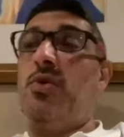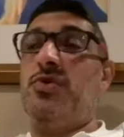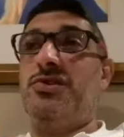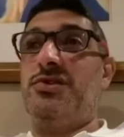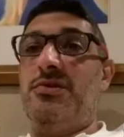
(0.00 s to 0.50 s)

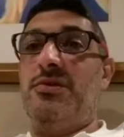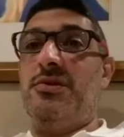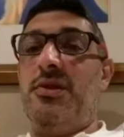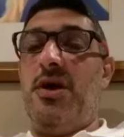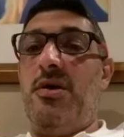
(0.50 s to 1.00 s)

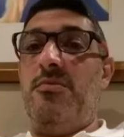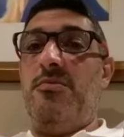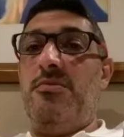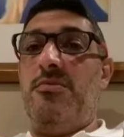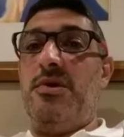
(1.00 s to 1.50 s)

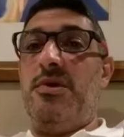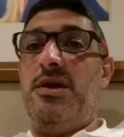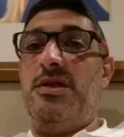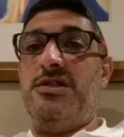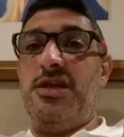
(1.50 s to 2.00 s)
wasn't
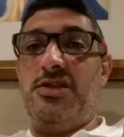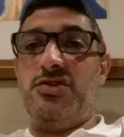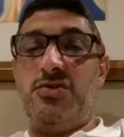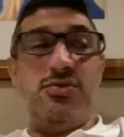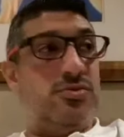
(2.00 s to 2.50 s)

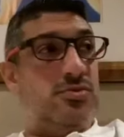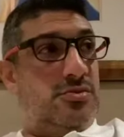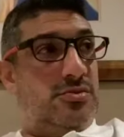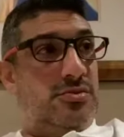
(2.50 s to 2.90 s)
intentional.